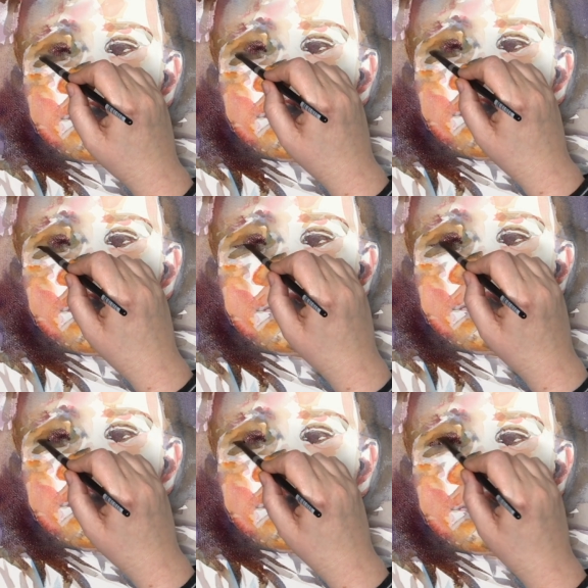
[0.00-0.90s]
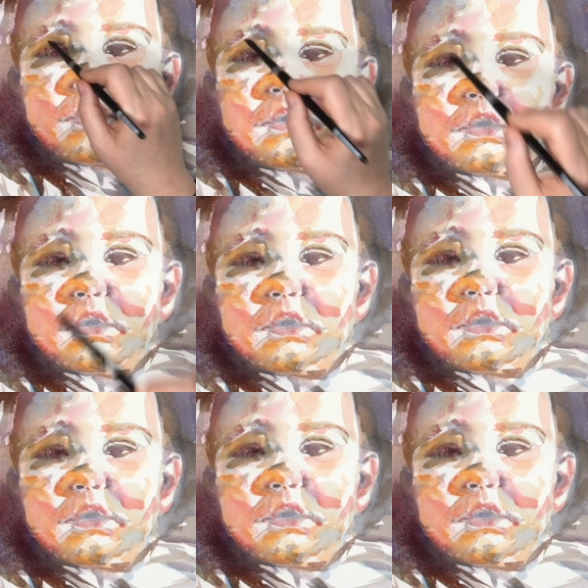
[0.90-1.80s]

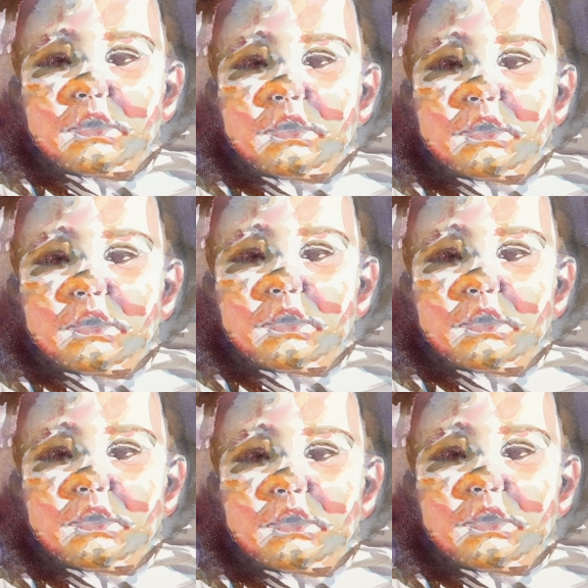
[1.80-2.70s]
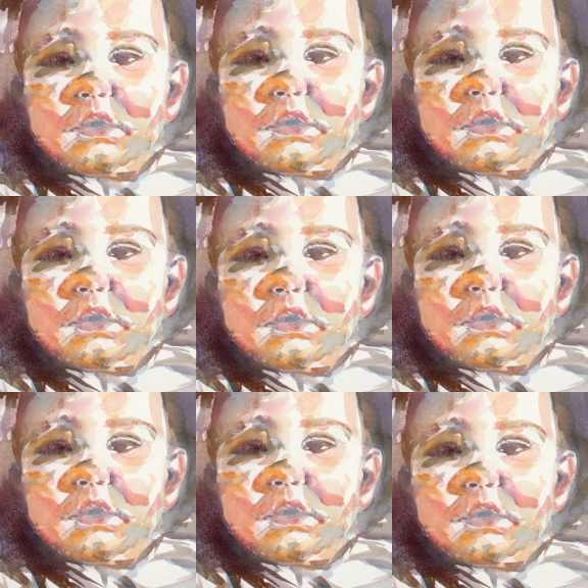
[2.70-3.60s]

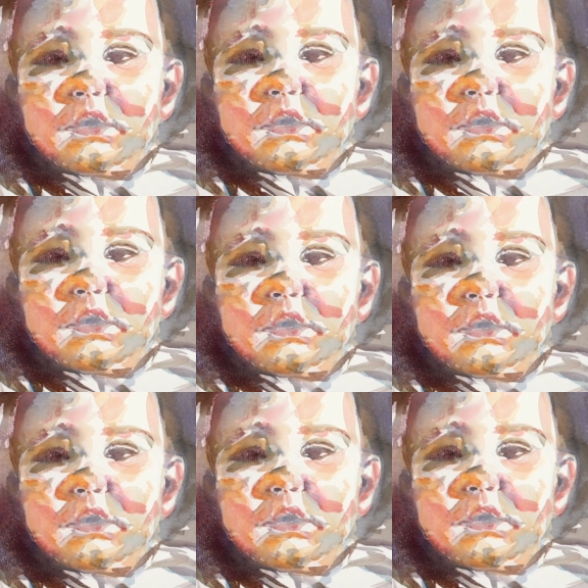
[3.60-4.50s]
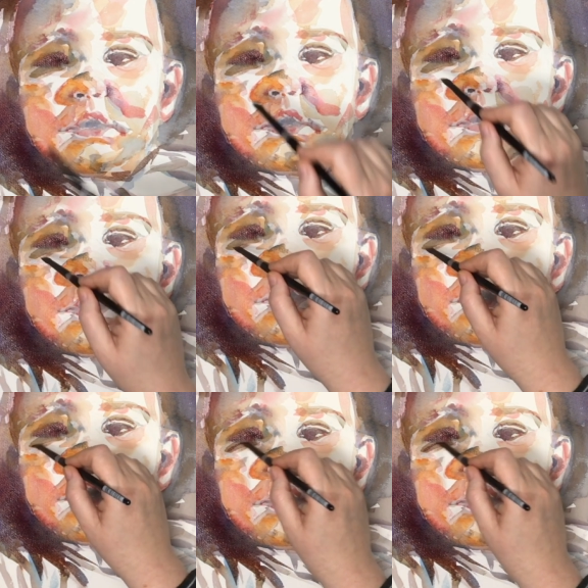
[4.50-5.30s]
(no one is talking)